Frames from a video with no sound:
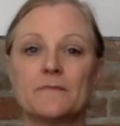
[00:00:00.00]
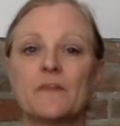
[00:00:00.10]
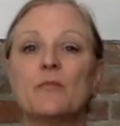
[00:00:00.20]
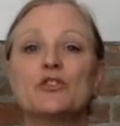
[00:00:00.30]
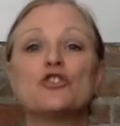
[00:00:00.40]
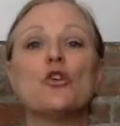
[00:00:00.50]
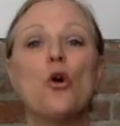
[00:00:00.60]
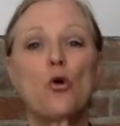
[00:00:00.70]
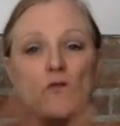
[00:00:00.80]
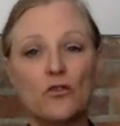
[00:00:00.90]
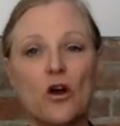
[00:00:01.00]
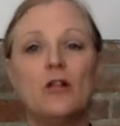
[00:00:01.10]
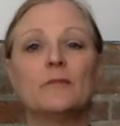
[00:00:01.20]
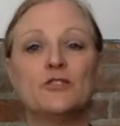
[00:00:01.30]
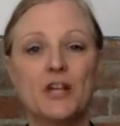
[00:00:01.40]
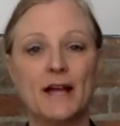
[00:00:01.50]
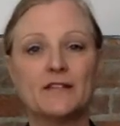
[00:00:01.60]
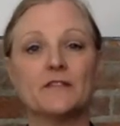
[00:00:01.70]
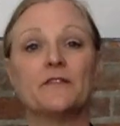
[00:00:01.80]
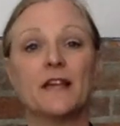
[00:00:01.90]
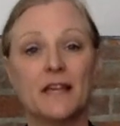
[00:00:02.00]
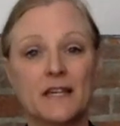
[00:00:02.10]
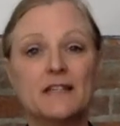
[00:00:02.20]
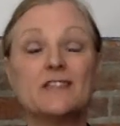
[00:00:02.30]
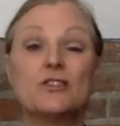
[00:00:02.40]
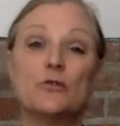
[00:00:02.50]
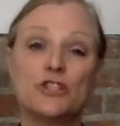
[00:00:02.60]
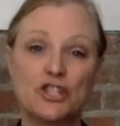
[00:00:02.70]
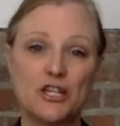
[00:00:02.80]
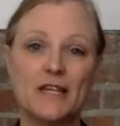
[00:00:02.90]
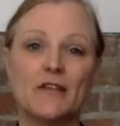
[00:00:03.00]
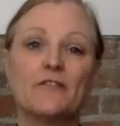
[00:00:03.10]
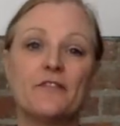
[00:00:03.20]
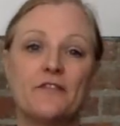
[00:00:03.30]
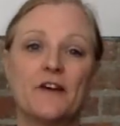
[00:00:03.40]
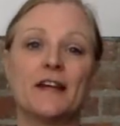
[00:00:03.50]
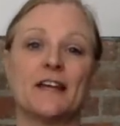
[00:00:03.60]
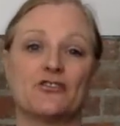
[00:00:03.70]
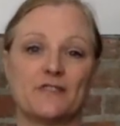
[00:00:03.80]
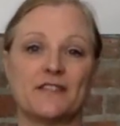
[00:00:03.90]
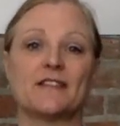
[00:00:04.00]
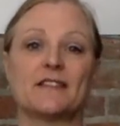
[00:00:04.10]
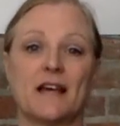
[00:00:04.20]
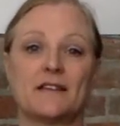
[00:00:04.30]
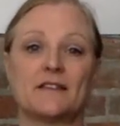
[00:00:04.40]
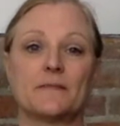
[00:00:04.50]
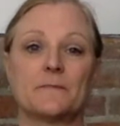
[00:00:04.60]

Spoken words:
But your overall objective is to achieve financial success.